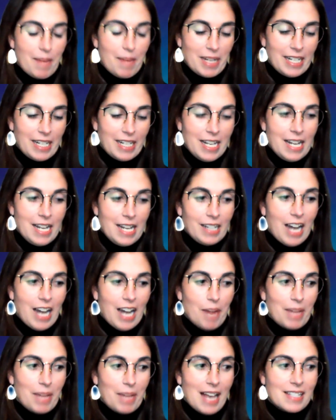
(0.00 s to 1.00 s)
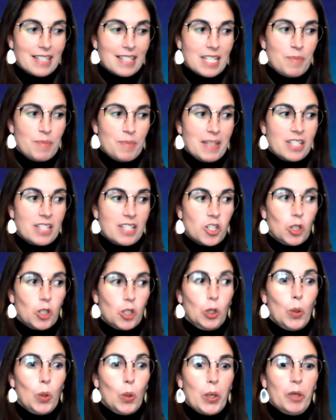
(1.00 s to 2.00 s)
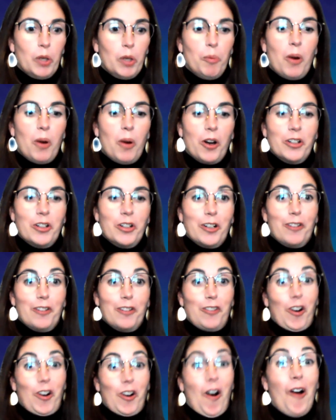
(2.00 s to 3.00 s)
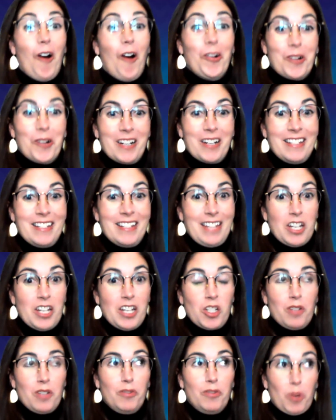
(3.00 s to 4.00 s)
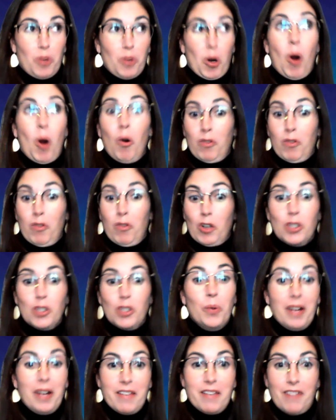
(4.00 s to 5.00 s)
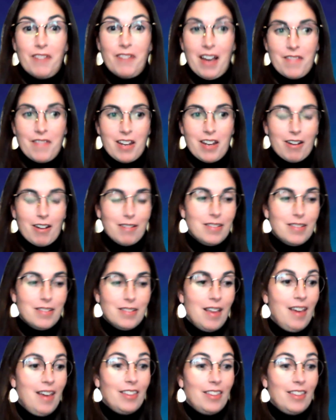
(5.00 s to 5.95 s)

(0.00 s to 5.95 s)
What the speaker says: I mean, Comcast has been such a loyal partner for our organization for over 25 years.